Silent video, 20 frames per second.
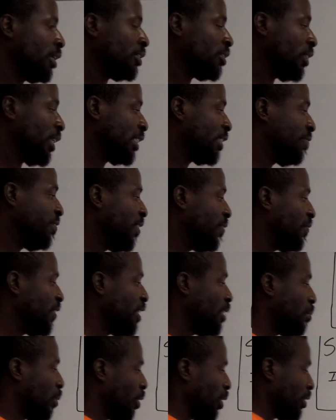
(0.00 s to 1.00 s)
So that's
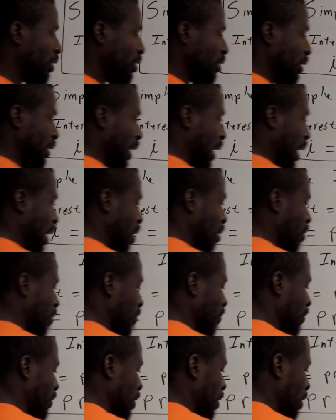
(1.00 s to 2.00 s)
15 months out
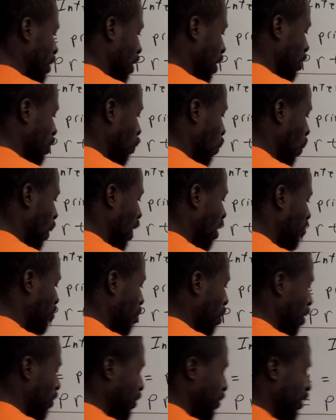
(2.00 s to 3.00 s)
of a
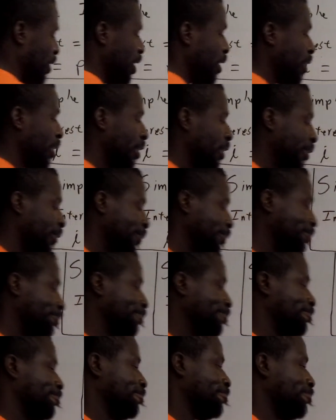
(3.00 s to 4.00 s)
12-month year.
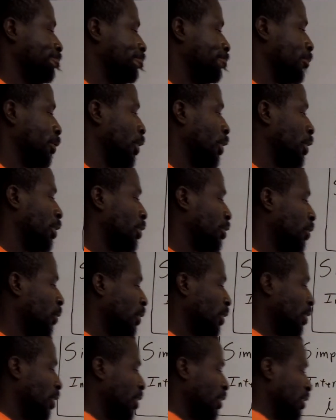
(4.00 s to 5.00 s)
So
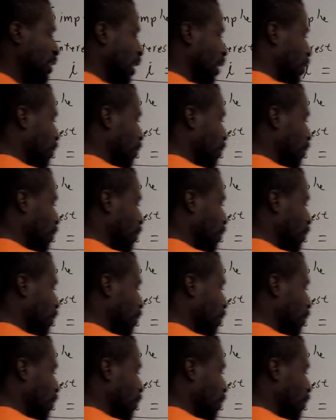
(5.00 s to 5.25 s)
it turns